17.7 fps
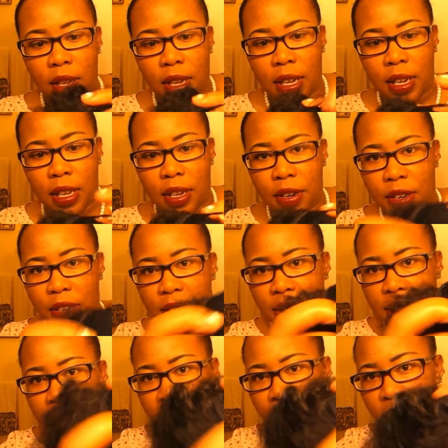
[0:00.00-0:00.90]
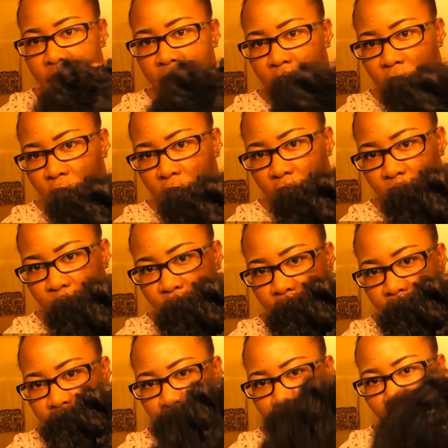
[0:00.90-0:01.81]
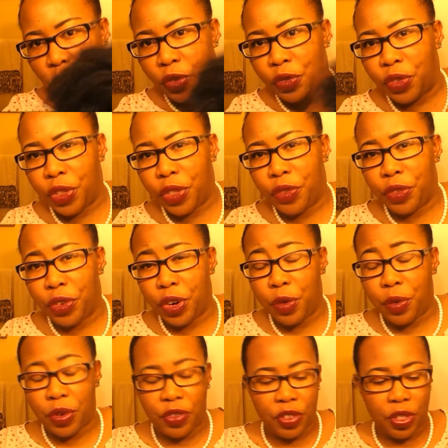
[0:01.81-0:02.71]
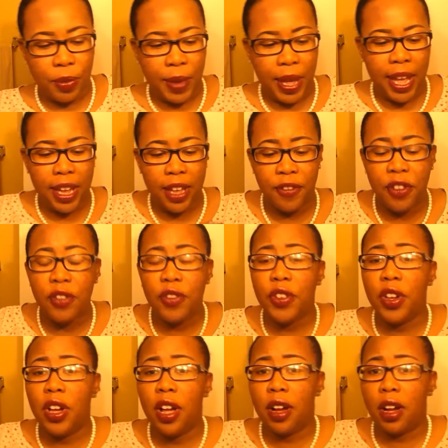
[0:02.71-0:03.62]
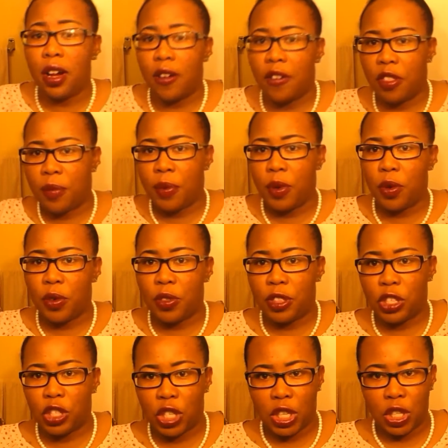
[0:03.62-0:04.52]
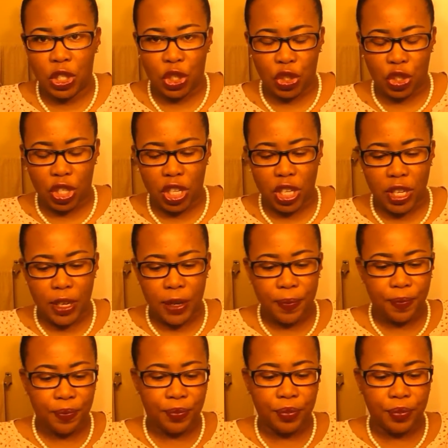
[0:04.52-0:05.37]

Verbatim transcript: And here is the other drawstring. One for the front, one for the back. If you feel uncomfortable with the drawstring,